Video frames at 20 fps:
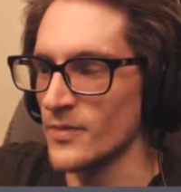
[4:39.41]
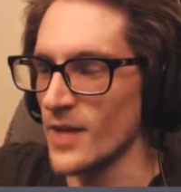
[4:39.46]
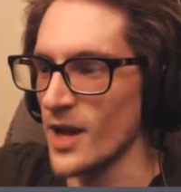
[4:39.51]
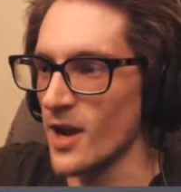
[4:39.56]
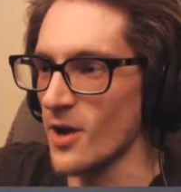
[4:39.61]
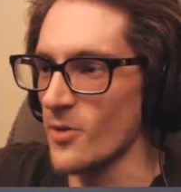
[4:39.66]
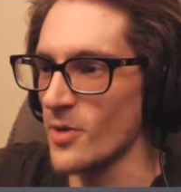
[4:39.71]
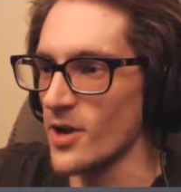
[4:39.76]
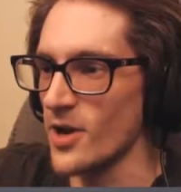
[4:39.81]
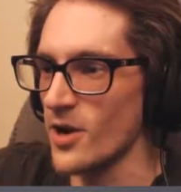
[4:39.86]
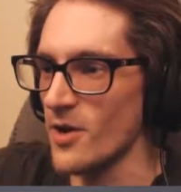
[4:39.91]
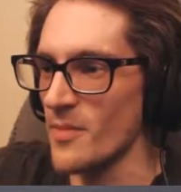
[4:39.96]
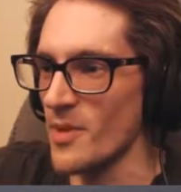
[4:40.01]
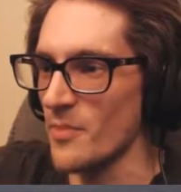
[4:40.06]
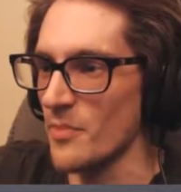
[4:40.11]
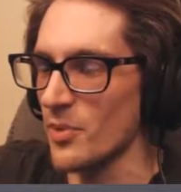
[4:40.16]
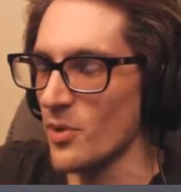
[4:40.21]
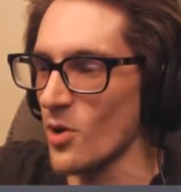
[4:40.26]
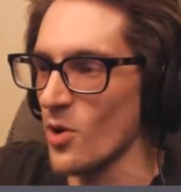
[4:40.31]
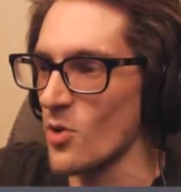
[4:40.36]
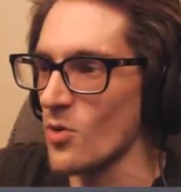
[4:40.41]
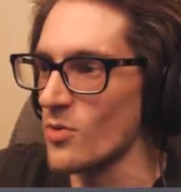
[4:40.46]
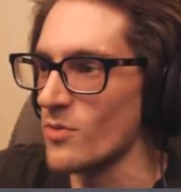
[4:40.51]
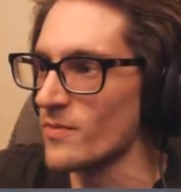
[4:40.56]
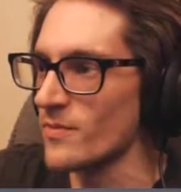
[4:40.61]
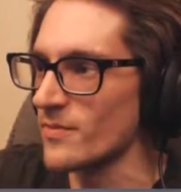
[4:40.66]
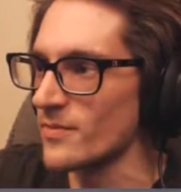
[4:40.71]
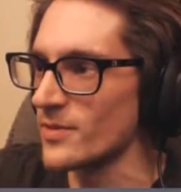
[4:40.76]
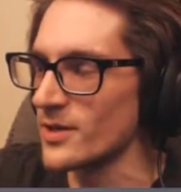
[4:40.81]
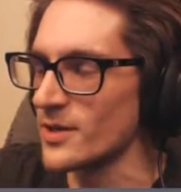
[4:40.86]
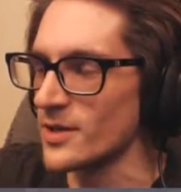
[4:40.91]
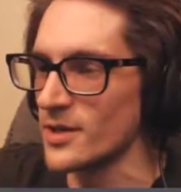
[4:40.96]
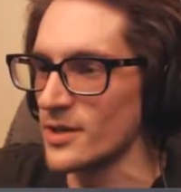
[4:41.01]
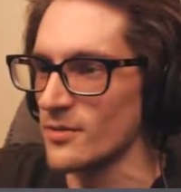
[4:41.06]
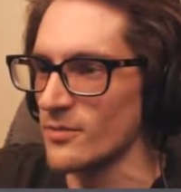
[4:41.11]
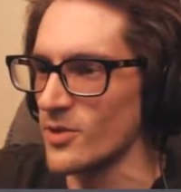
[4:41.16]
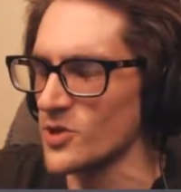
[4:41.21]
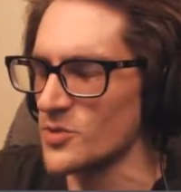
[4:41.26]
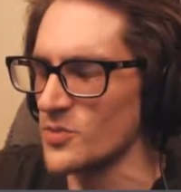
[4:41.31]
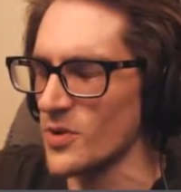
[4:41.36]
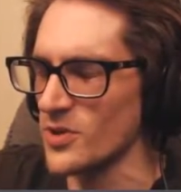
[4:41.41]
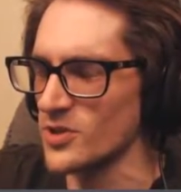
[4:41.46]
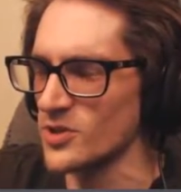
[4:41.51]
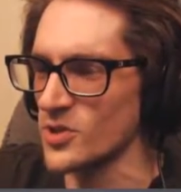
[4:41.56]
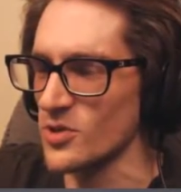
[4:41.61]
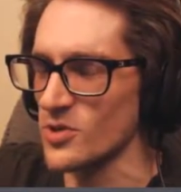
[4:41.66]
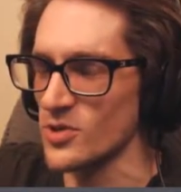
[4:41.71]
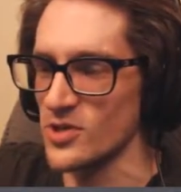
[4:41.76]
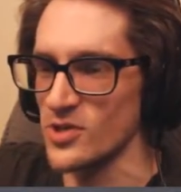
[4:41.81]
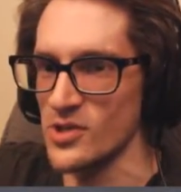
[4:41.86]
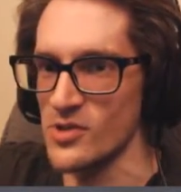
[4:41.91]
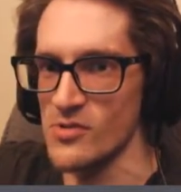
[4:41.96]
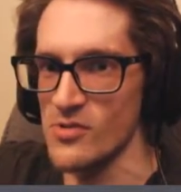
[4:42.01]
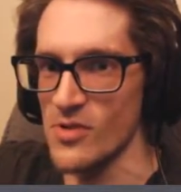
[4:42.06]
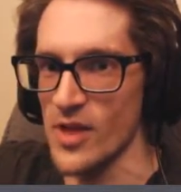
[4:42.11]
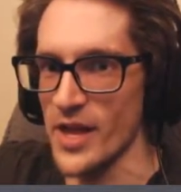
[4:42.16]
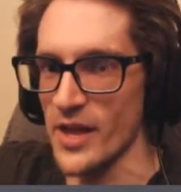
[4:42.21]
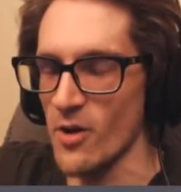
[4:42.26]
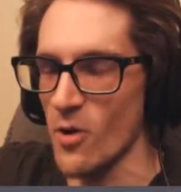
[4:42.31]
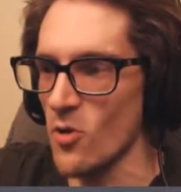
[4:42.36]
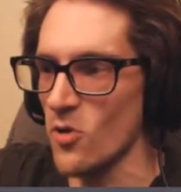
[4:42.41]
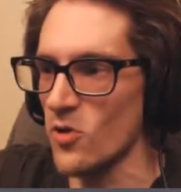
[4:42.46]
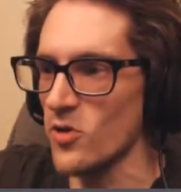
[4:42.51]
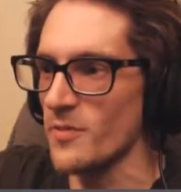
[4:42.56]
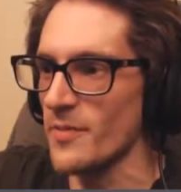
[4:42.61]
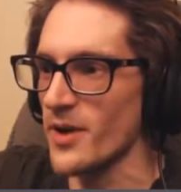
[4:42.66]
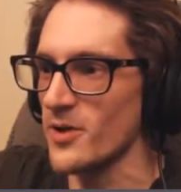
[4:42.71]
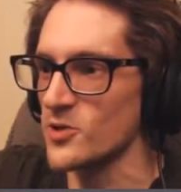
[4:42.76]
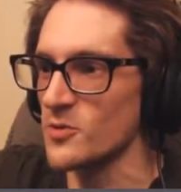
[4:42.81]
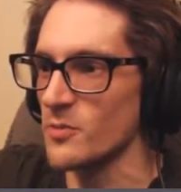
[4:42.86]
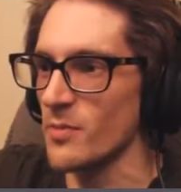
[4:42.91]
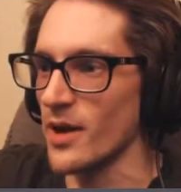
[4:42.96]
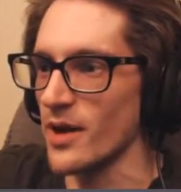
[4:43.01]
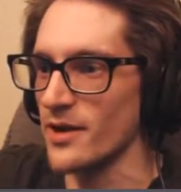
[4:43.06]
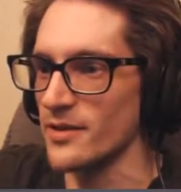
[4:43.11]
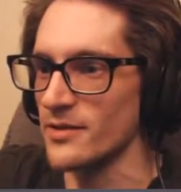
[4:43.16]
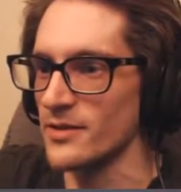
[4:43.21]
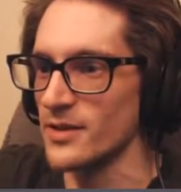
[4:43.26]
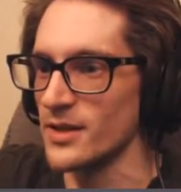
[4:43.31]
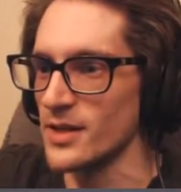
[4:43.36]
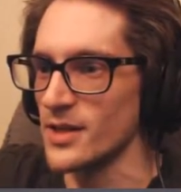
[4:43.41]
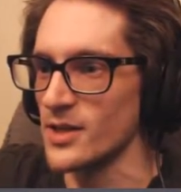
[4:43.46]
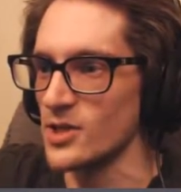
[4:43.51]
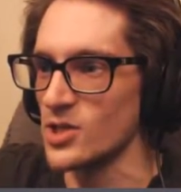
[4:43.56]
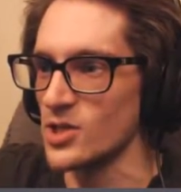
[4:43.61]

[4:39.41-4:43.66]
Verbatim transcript: There we go, I'm a pro. What you're supposed to do is you, like, hold the mouse button